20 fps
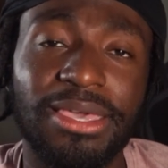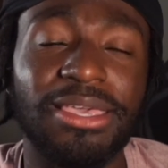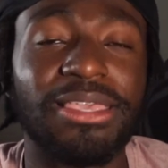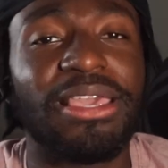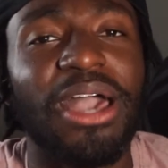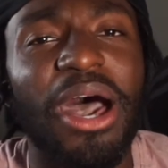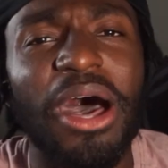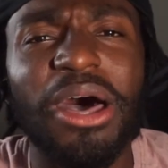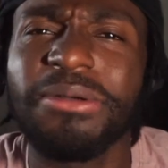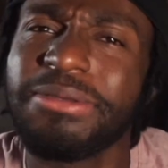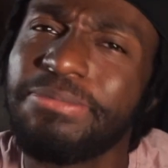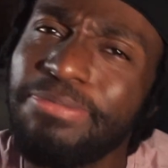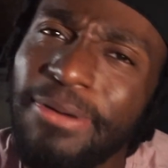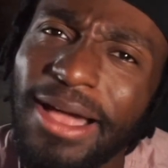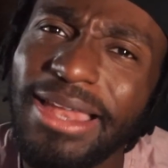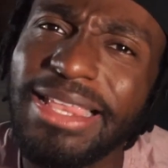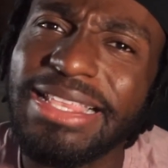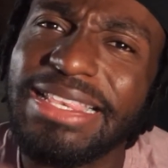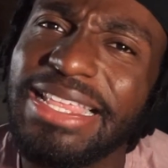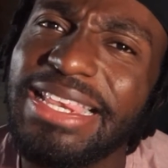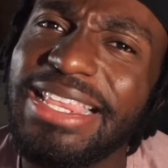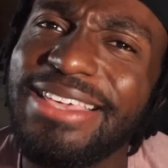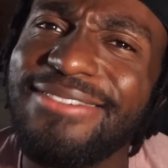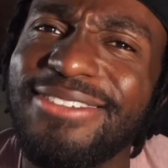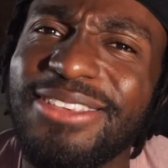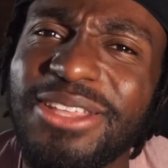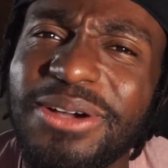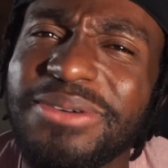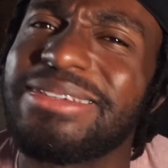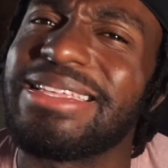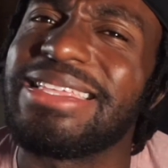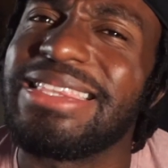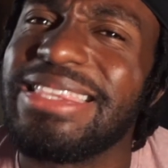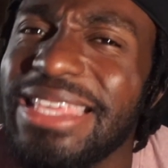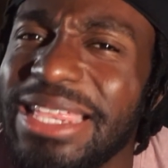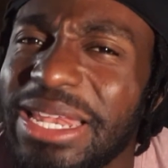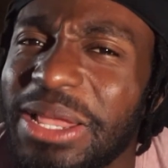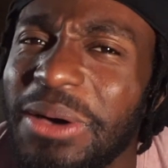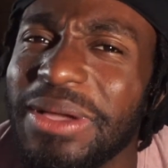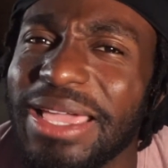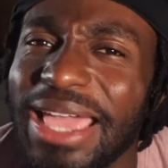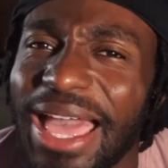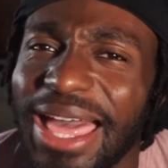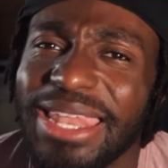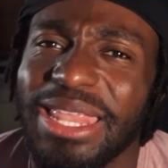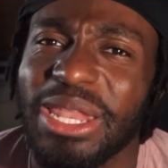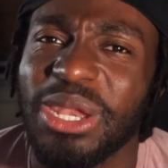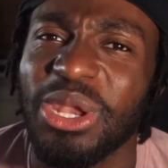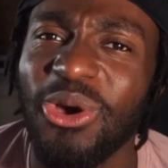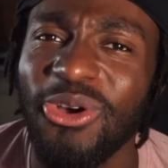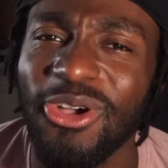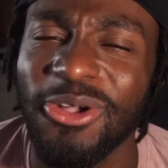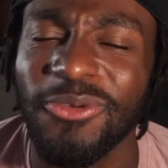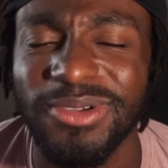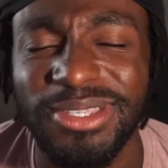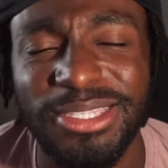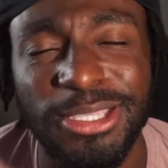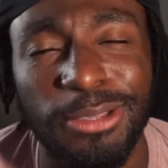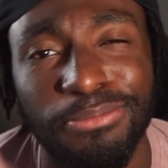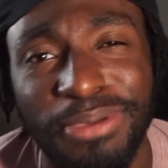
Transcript: Y'all probably didn't even know Danilo Gallinari was the